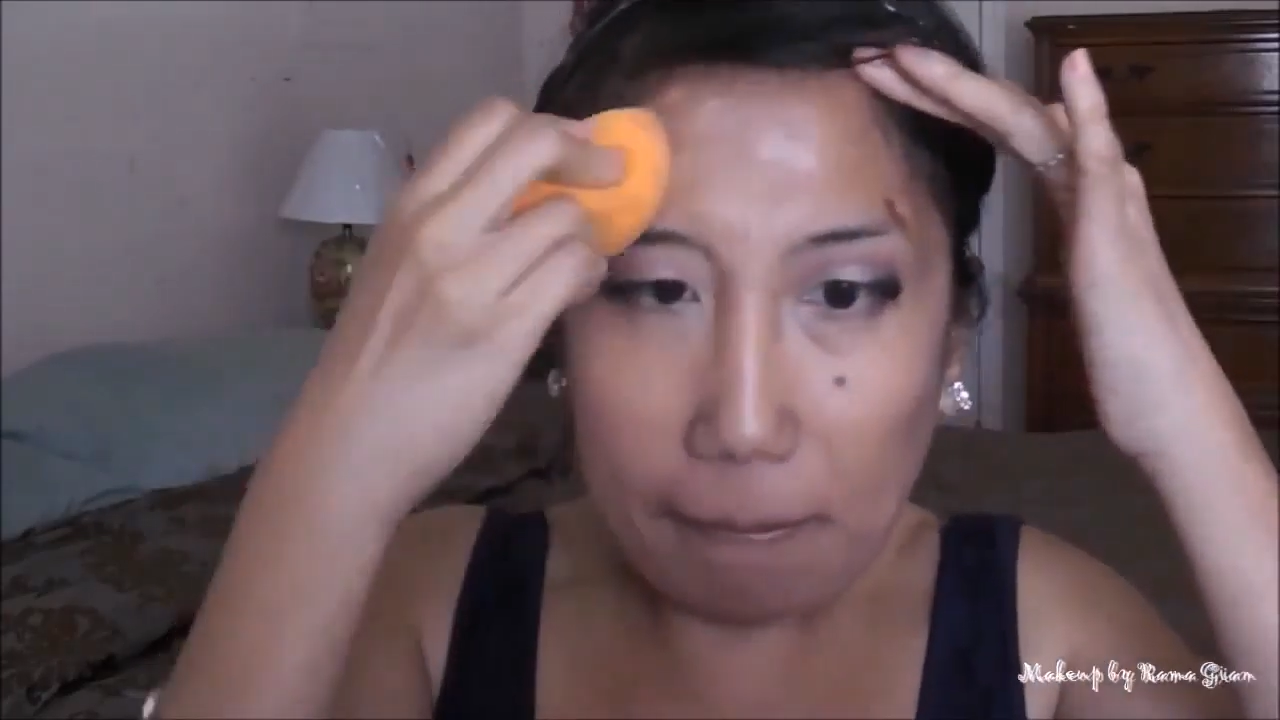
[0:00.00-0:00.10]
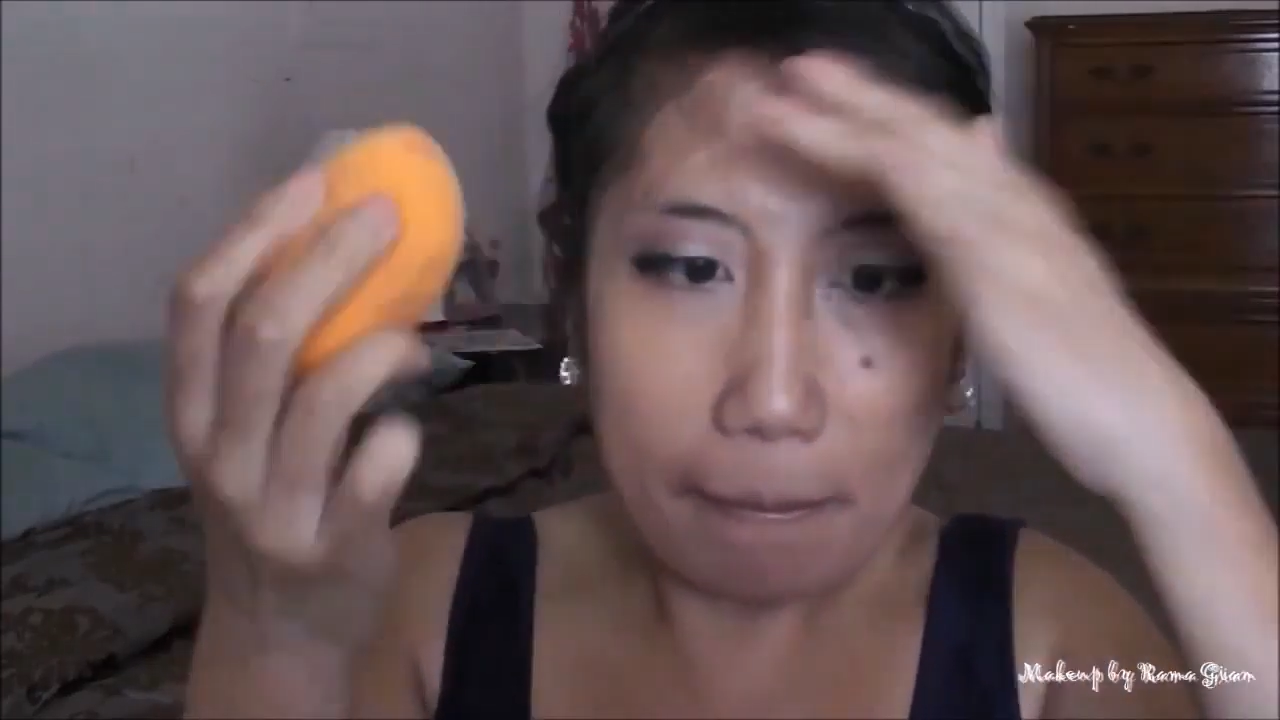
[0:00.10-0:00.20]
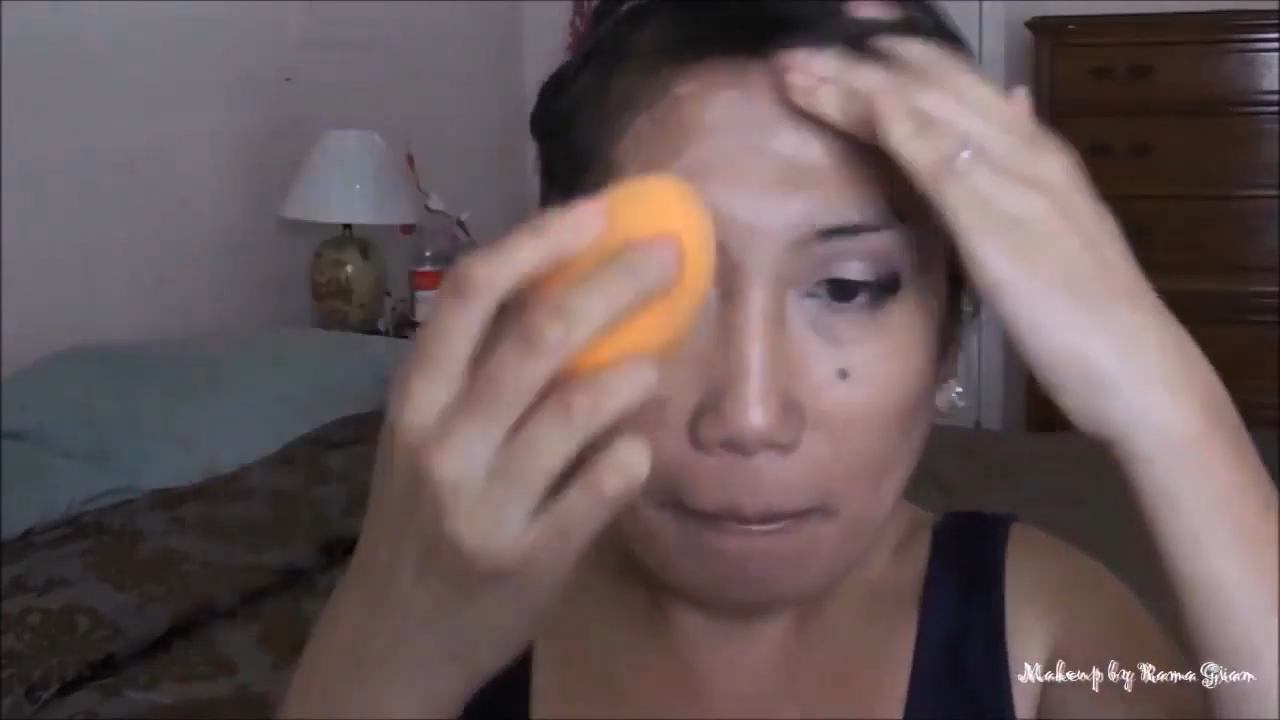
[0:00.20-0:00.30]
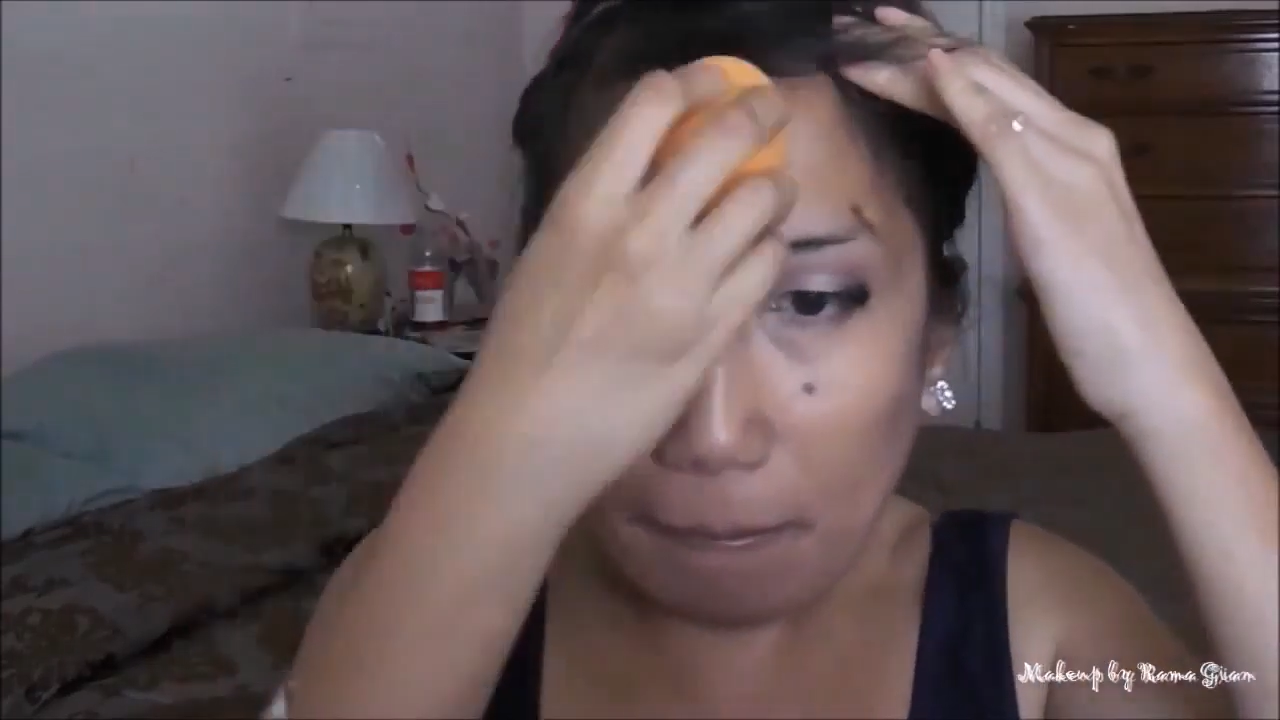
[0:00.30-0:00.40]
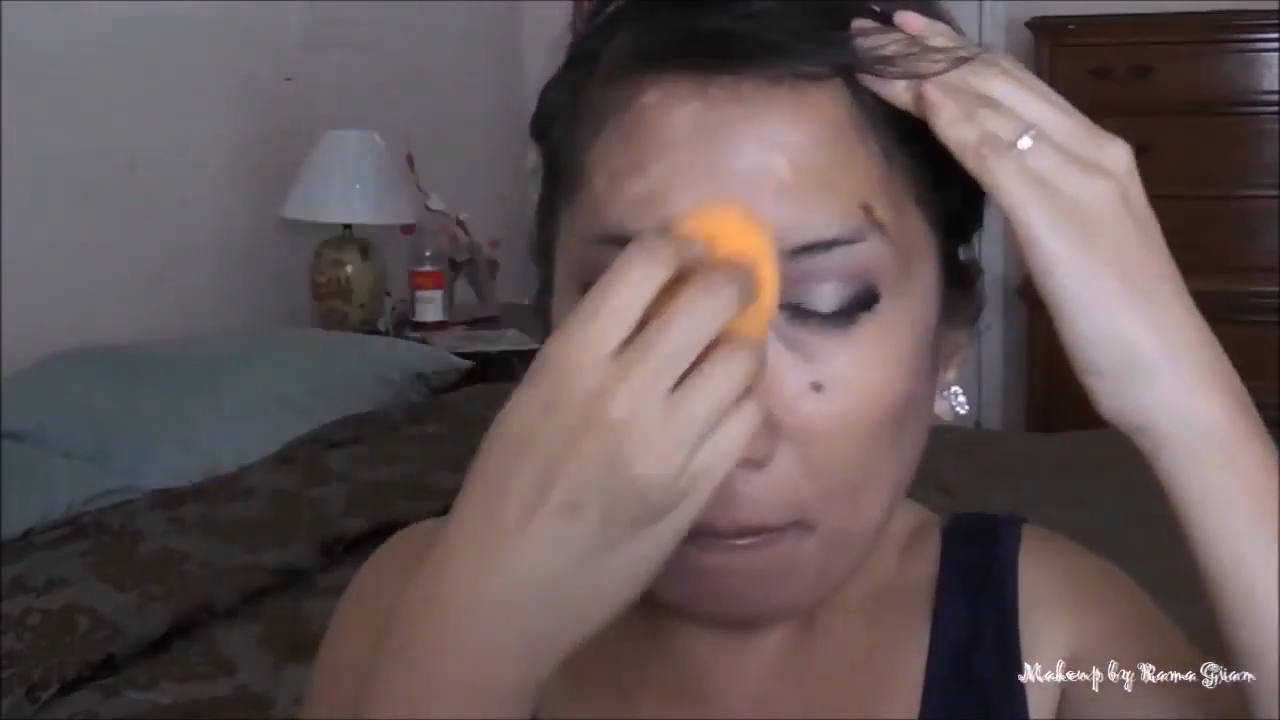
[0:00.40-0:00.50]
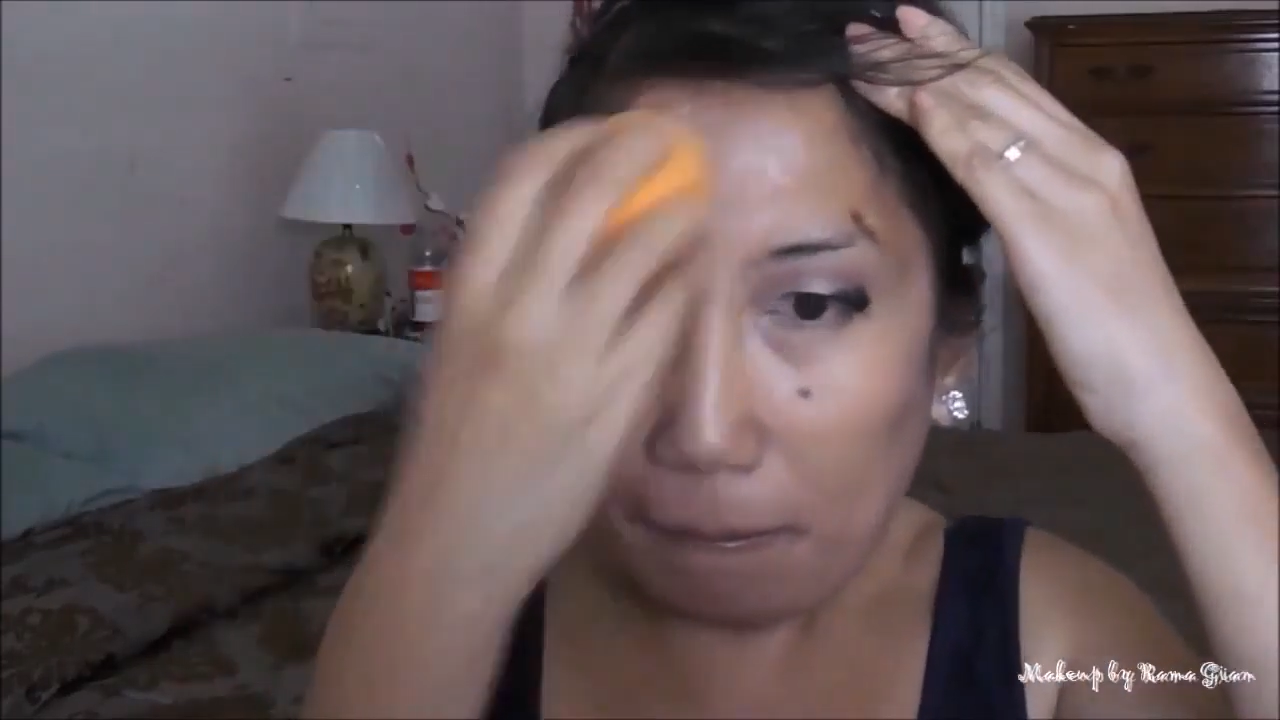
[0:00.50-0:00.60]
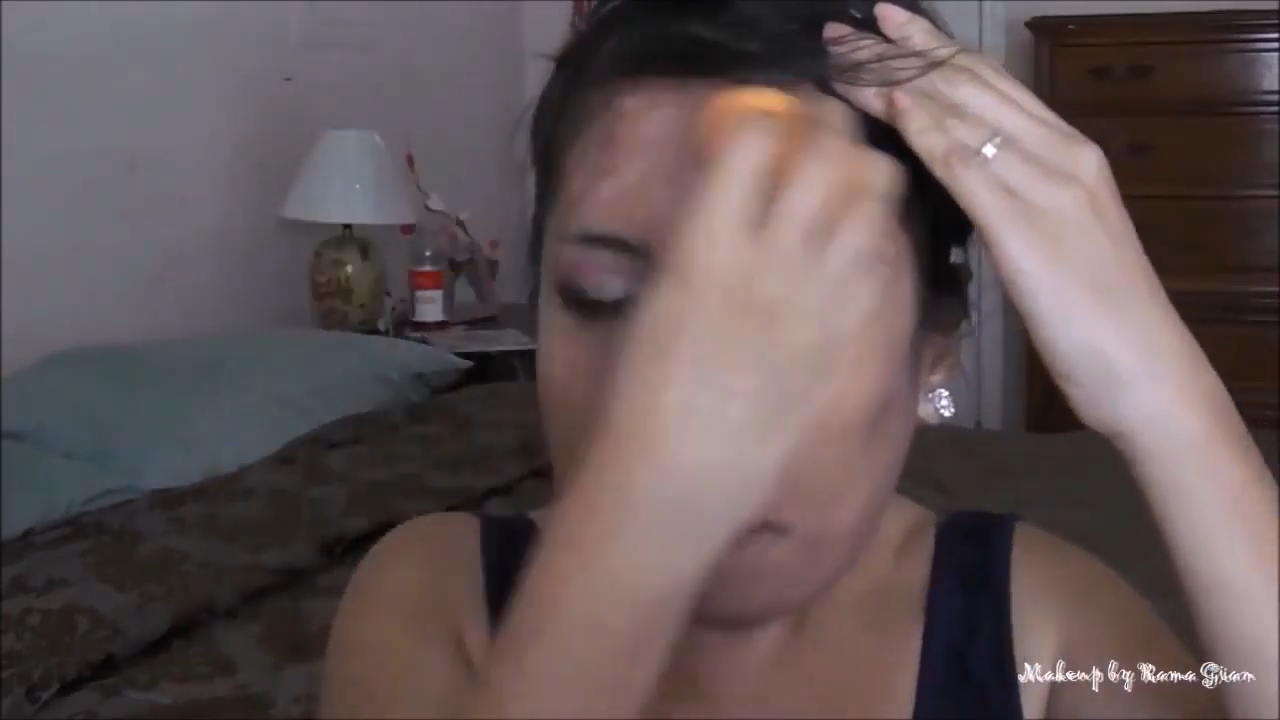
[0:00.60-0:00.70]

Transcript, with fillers: Complexion